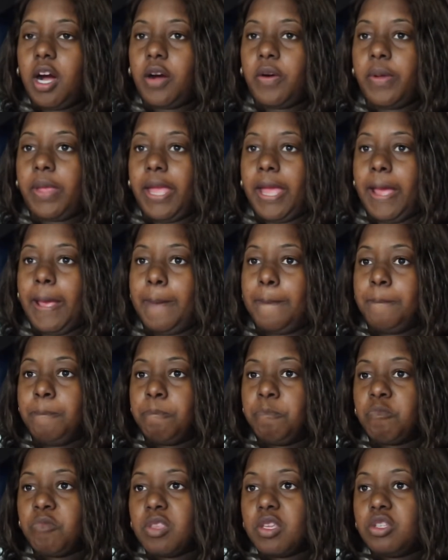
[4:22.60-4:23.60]
okay?
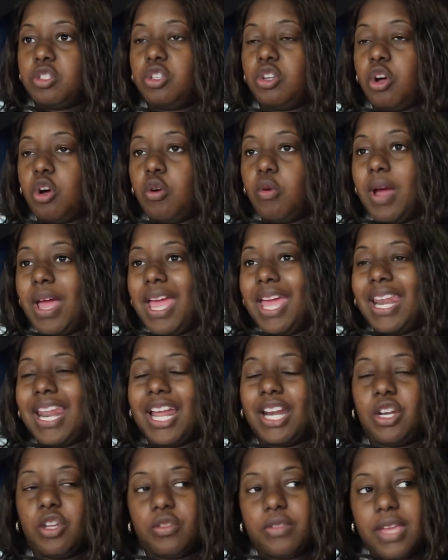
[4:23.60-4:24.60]
So,
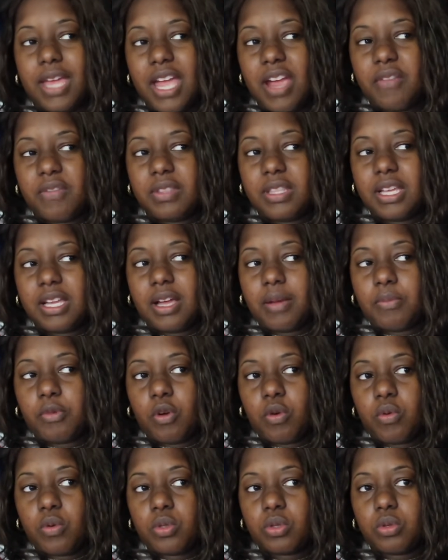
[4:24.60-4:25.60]
and I know that everything I'm
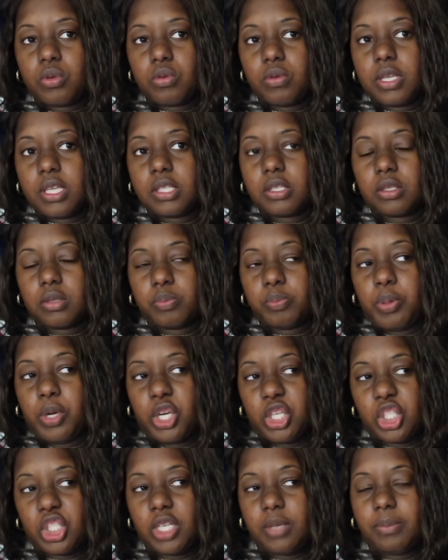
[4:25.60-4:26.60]
going through is
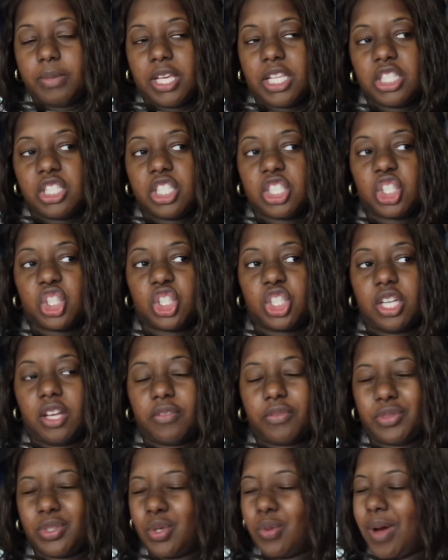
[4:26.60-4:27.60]
pushing me to
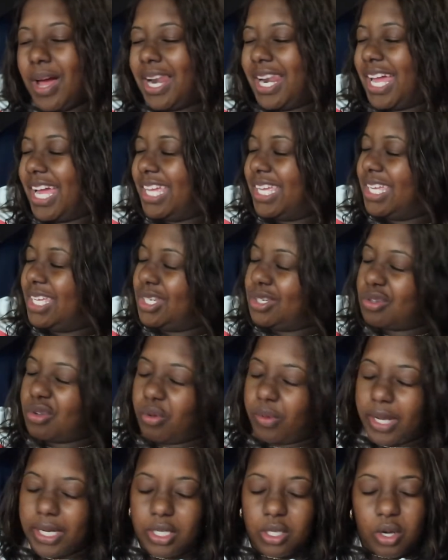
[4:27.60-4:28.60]
shift. Do I like it?
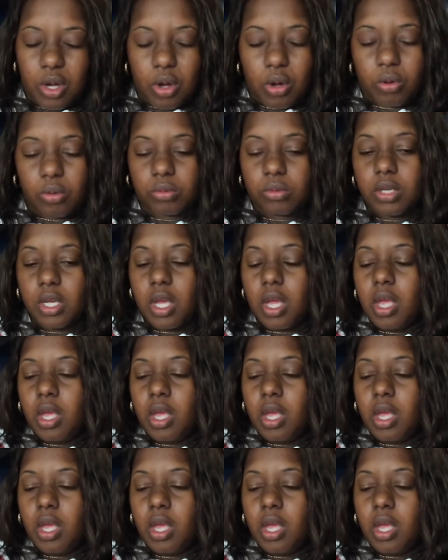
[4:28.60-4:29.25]
No, I don't.